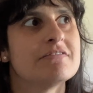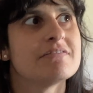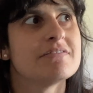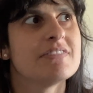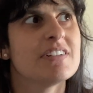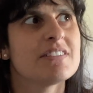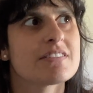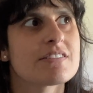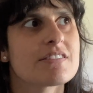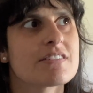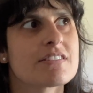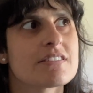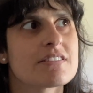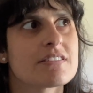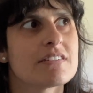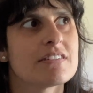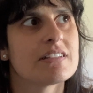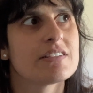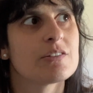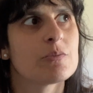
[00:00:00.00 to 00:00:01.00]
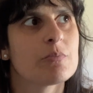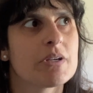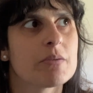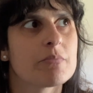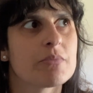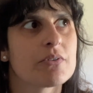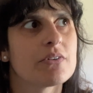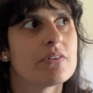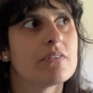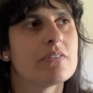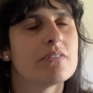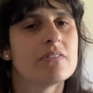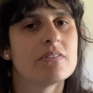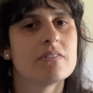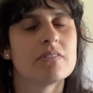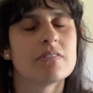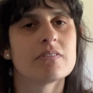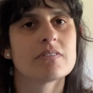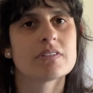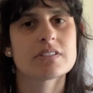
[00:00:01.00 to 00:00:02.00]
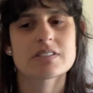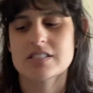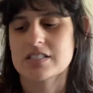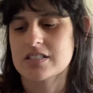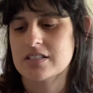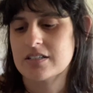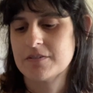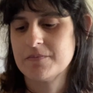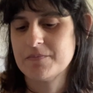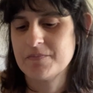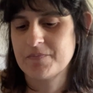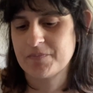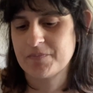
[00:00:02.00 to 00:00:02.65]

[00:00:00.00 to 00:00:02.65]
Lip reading: Oh, there's a little paper. Let's see.